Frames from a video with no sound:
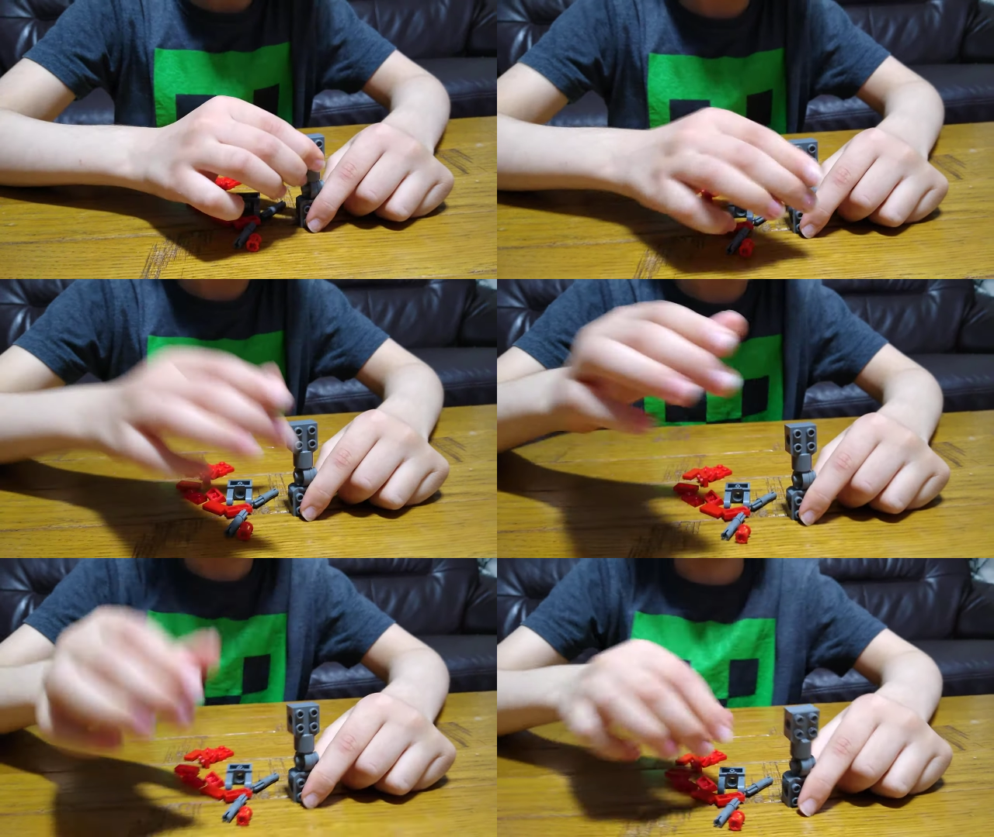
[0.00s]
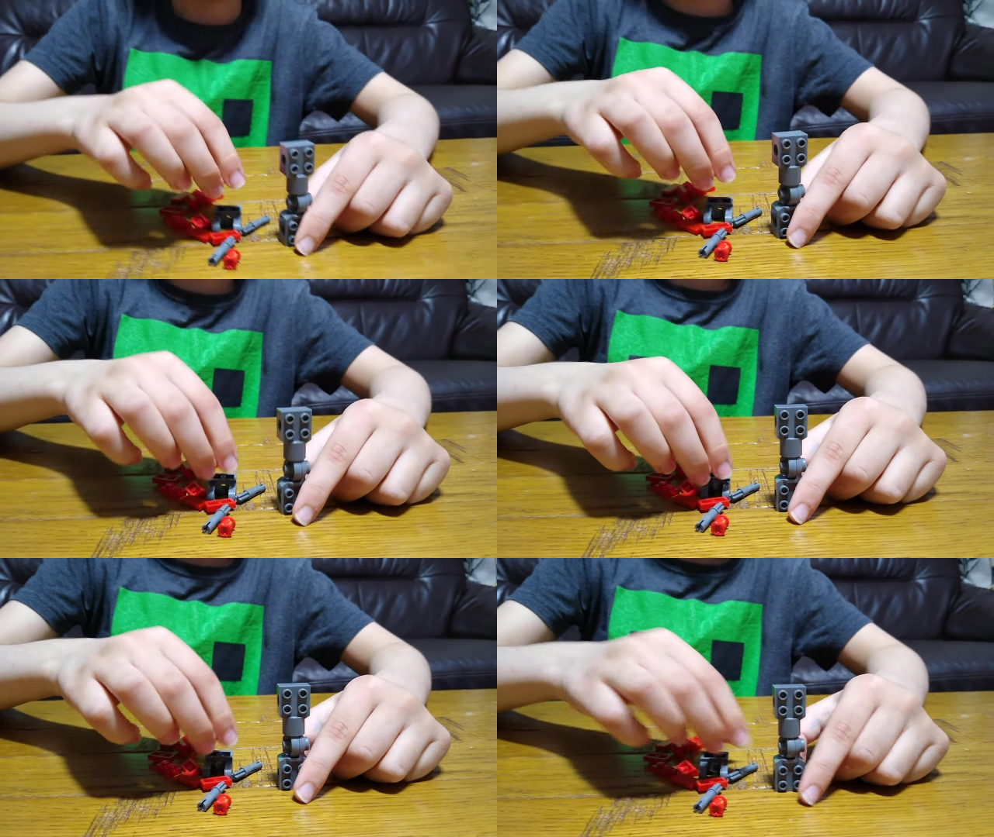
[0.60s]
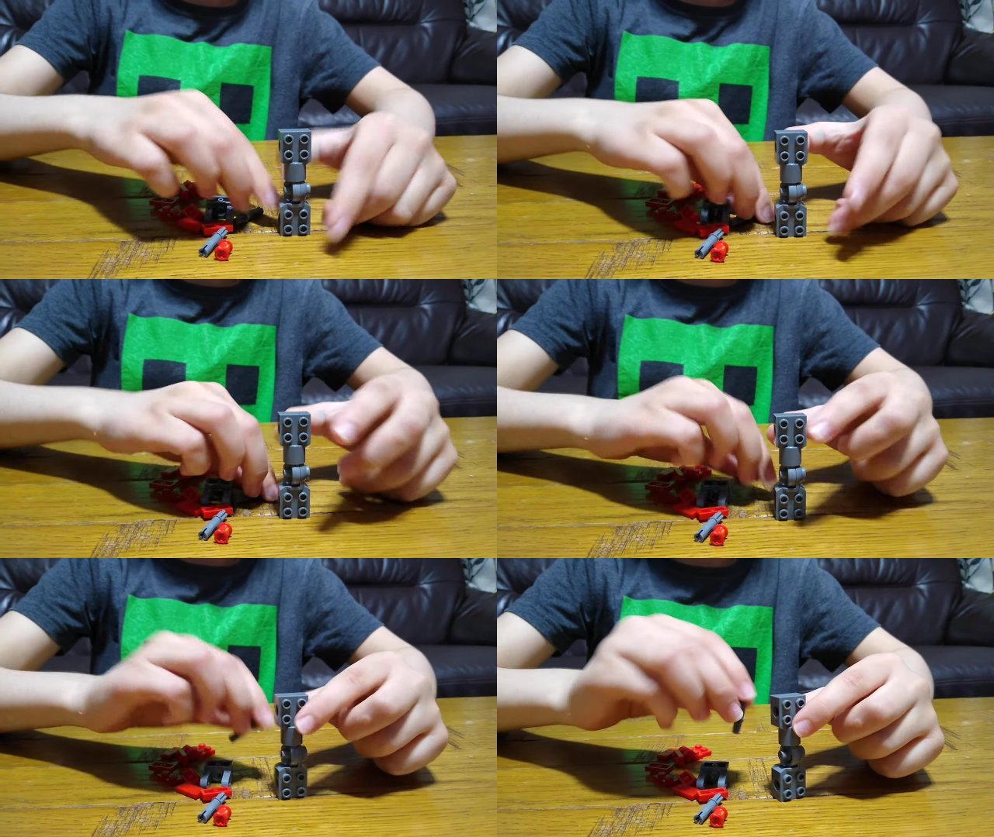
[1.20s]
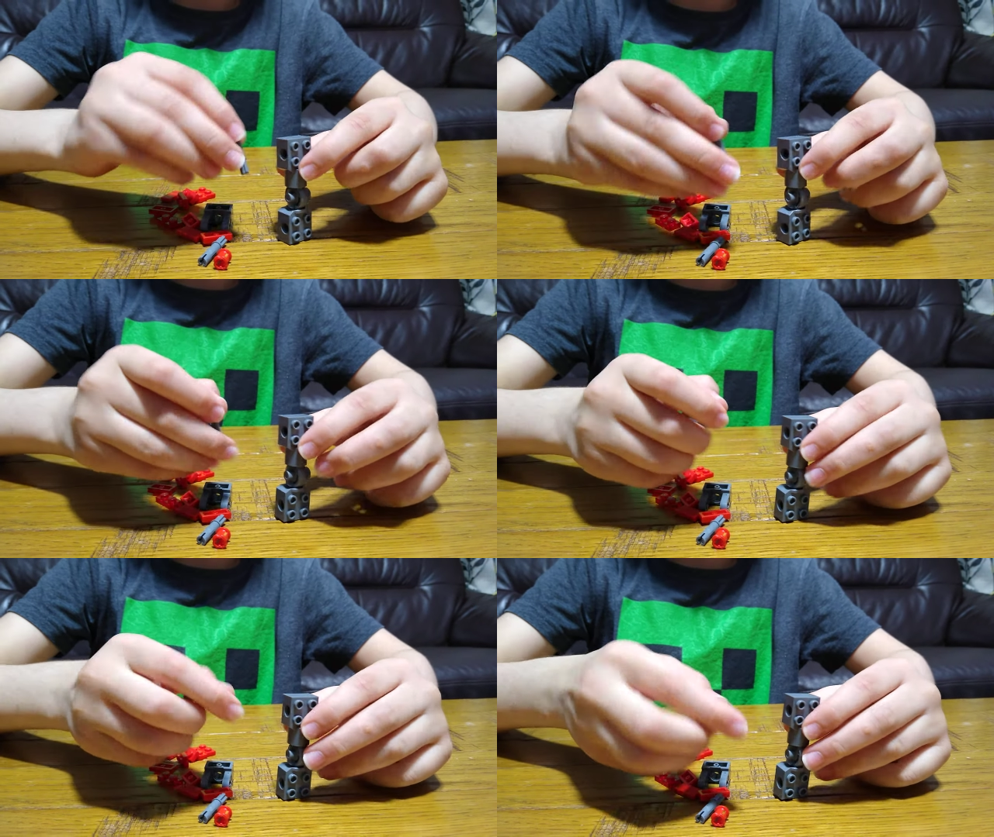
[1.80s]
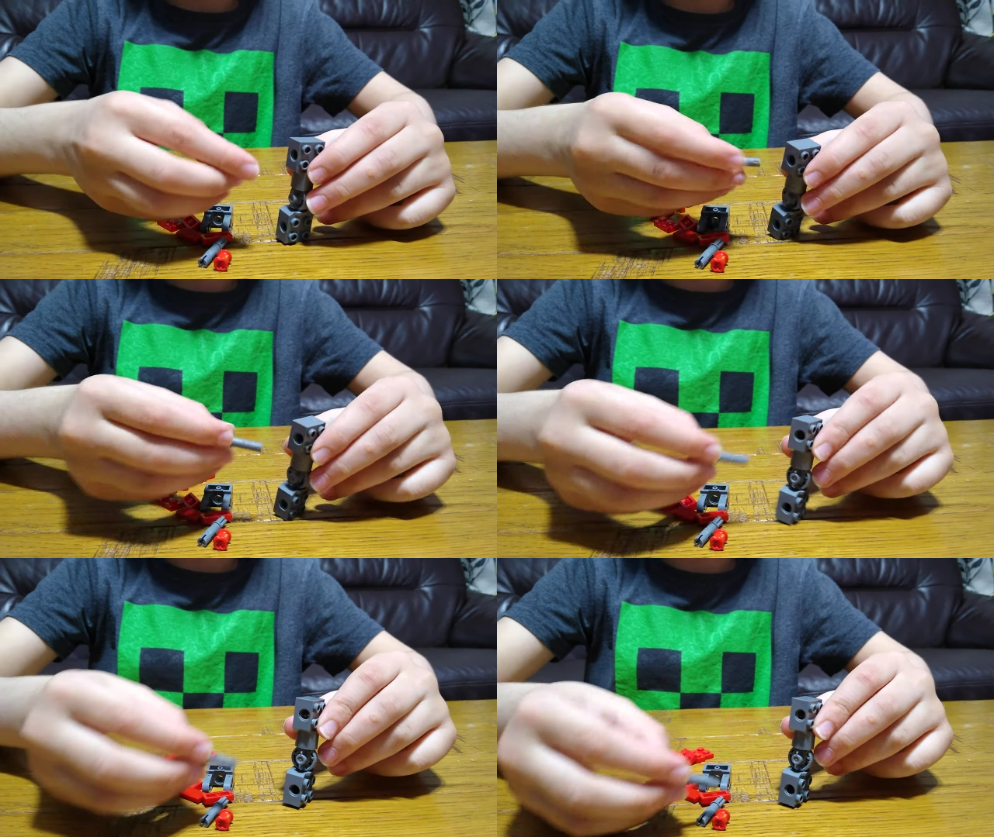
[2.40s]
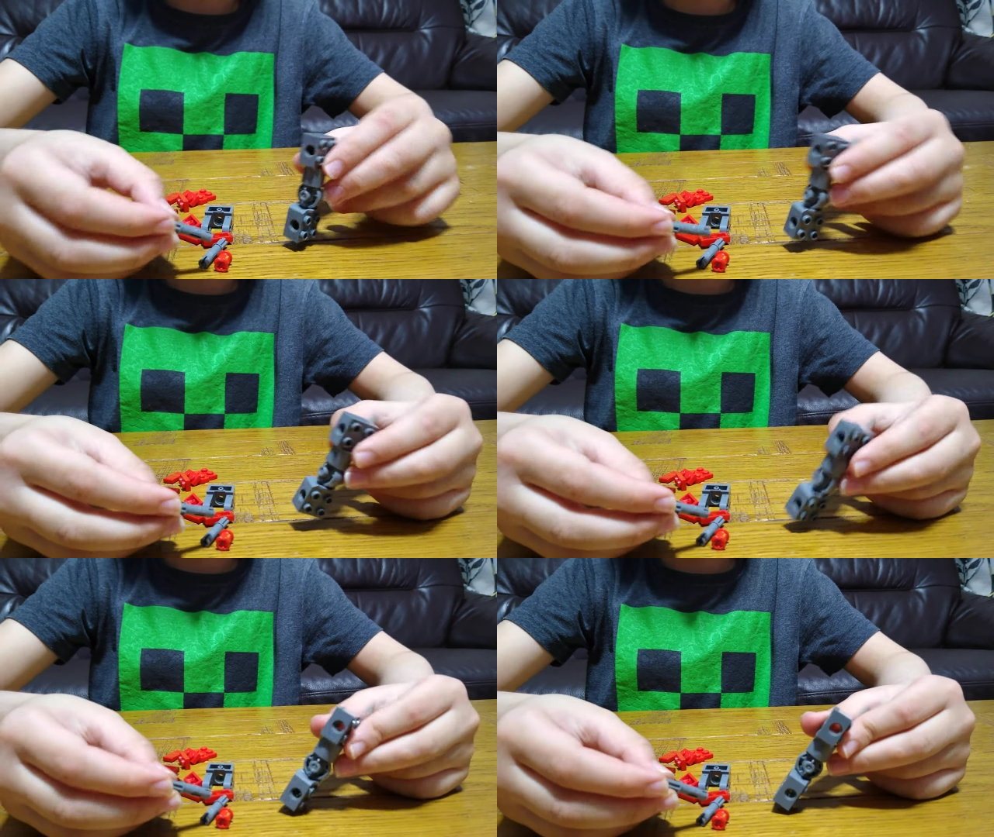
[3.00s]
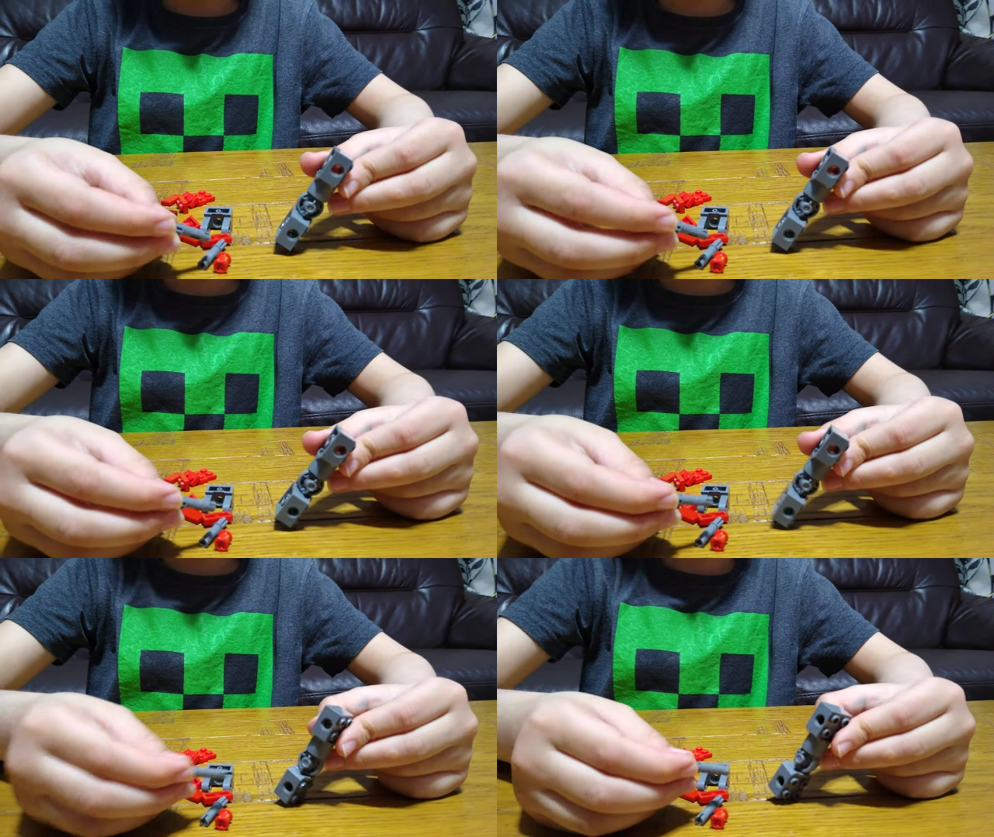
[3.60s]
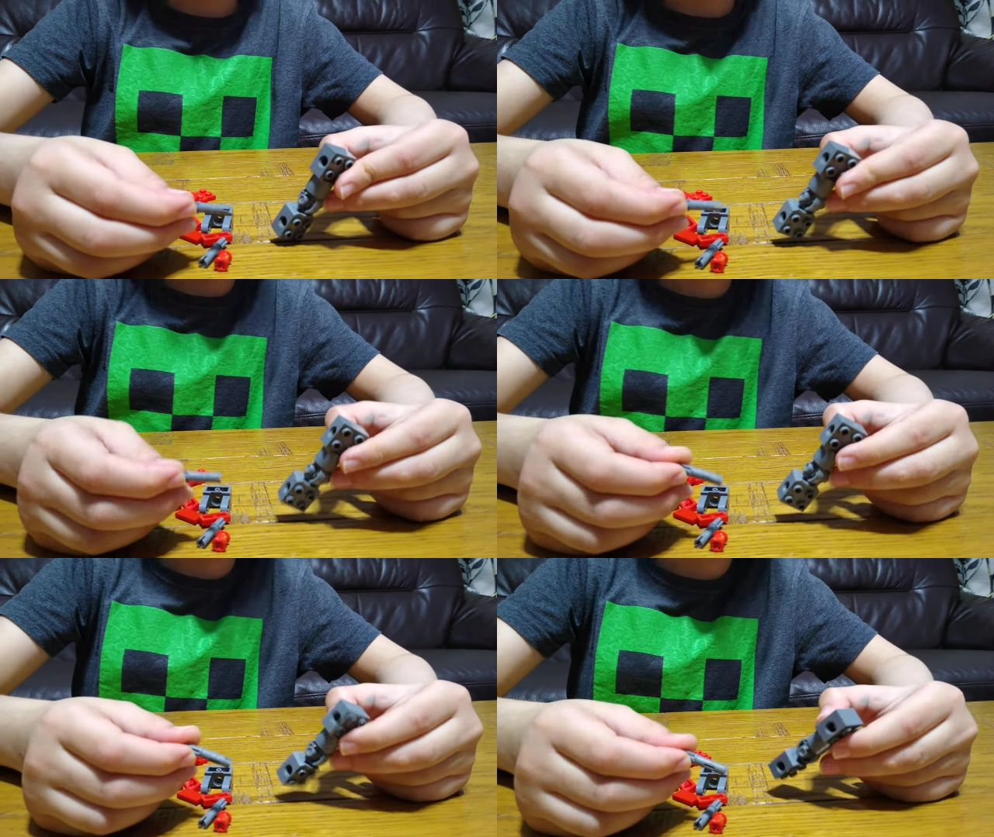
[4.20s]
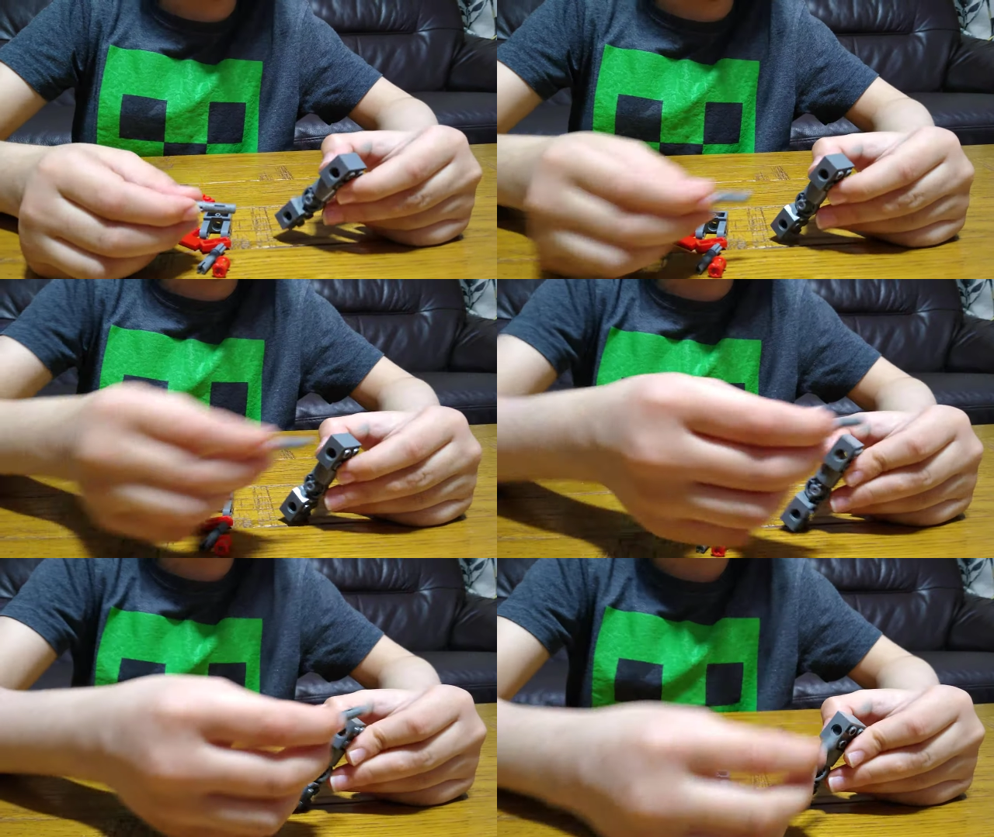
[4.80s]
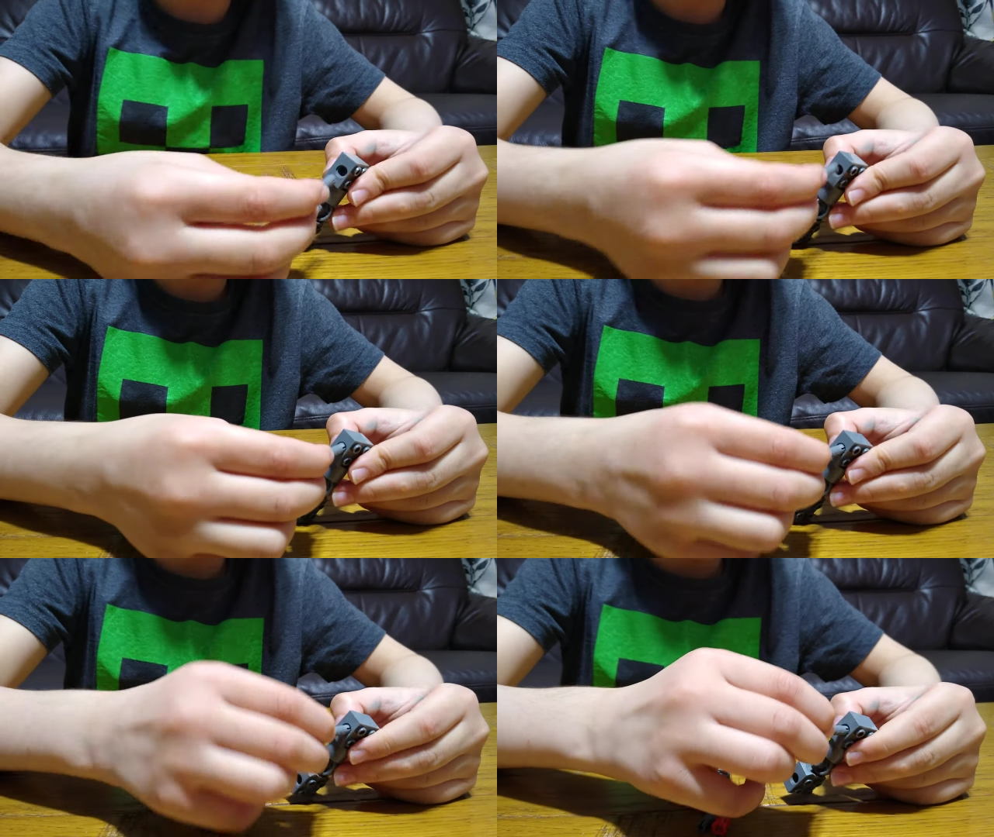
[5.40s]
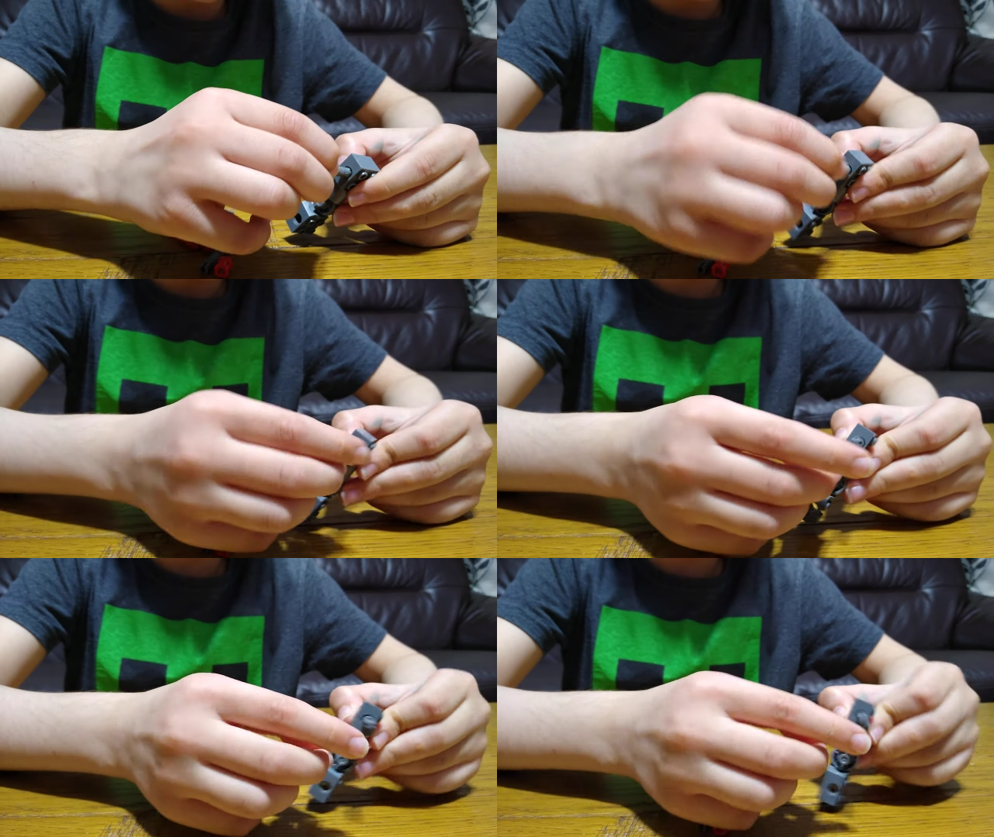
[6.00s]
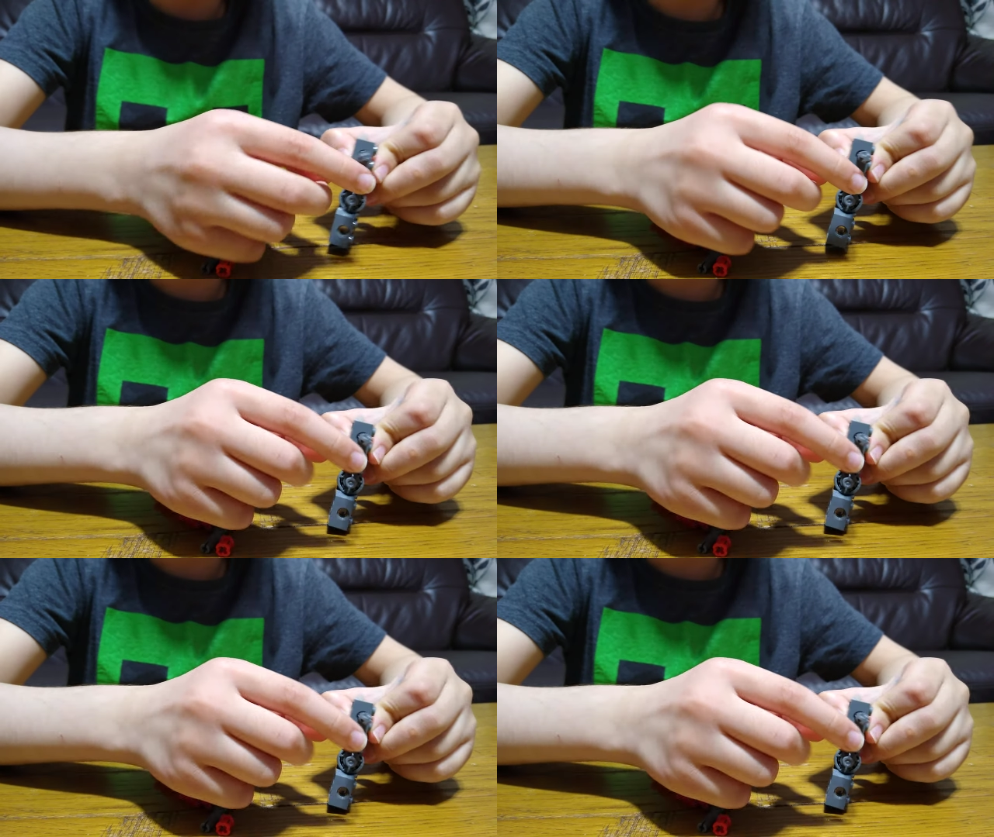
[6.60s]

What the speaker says: [unreadable: no face in view]